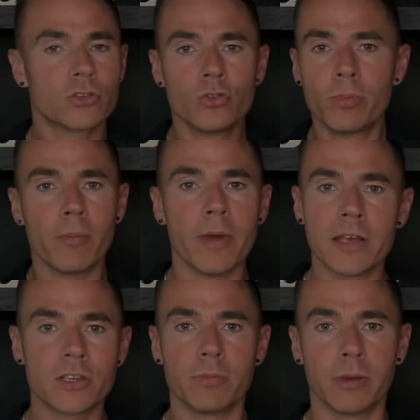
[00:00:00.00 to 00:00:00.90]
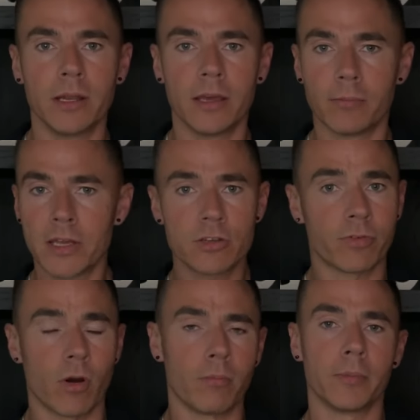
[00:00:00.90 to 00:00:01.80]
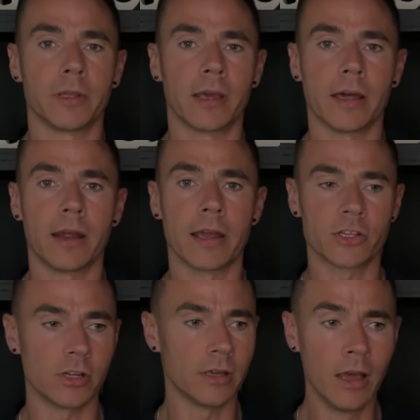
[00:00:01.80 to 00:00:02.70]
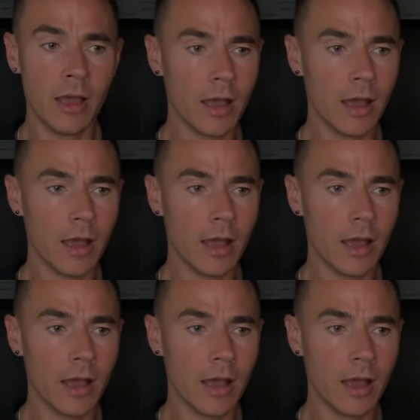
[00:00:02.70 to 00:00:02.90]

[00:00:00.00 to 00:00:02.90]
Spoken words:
super mass appealing, massive compliment getter actually.